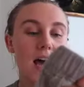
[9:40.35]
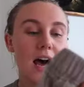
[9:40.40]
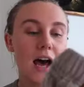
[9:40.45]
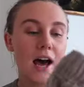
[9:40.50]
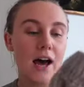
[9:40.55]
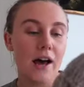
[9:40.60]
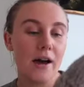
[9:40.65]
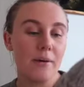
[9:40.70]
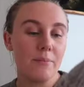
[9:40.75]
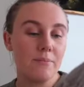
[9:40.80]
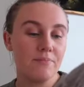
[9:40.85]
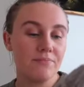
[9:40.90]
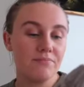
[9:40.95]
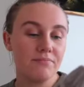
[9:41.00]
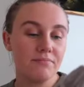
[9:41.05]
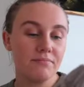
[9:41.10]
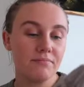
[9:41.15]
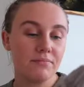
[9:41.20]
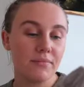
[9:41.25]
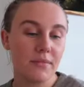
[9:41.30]

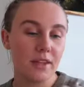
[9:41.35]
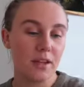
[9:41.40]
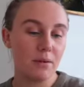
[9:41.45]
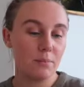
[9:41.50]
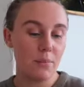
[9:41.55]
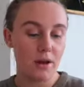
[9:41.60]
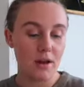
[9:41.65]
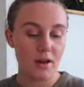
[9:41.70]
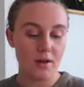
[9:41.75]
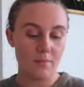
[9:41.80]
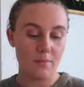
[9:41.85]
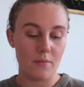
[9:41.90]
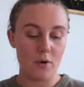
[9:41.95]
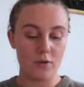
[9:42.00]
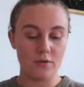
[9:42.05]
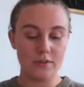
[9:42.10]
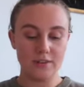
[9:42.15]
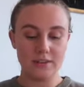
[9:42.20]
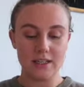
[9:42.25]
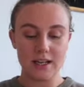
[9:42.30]
But
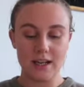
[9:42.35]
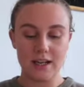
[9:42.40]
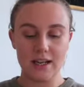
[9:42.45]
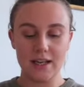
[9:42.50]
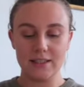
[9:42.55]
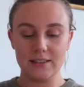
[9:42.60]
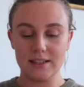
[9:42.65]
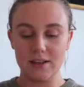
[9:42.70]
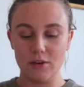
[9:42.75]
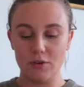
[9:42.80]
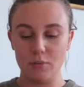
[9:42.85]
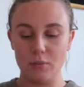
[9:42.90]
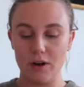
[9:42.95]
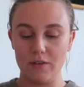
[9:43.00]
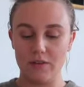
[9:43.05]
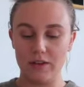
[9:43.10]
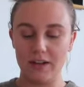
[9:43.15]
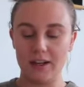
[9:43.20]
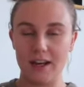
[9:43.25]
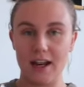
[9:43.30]
obviously his little
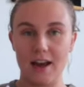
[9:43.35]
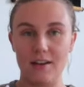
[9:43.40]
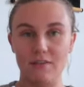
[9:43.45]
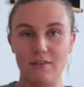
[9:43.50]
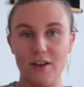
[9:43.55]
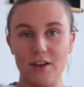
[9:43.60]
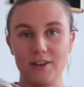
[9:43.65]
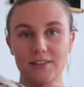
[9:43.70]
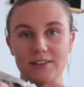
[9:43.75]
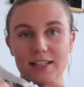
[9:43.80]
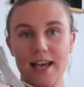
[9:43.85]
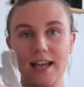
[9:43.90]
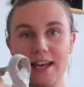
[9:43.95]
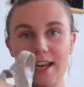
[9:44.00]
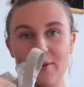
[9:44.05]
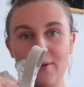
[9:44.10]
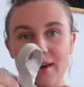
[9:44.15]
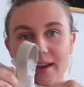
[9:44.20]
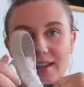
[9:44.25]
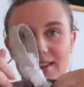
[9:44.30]
brother can have those
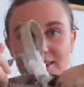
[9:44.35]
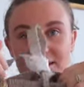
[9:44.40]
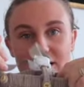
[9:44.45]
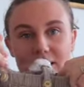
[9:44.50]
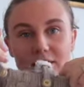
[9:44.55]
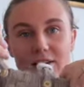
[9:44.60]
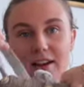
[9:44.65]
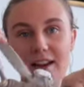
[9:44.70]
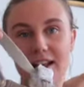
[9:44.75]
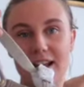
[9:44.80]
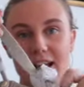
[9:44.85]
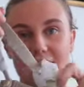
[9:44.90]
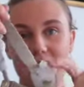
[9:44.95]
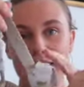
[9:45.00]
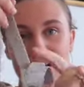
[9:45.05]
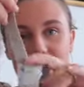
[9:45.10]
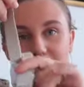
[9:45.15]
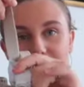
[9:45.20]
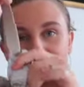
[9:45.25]
anyway, so he'll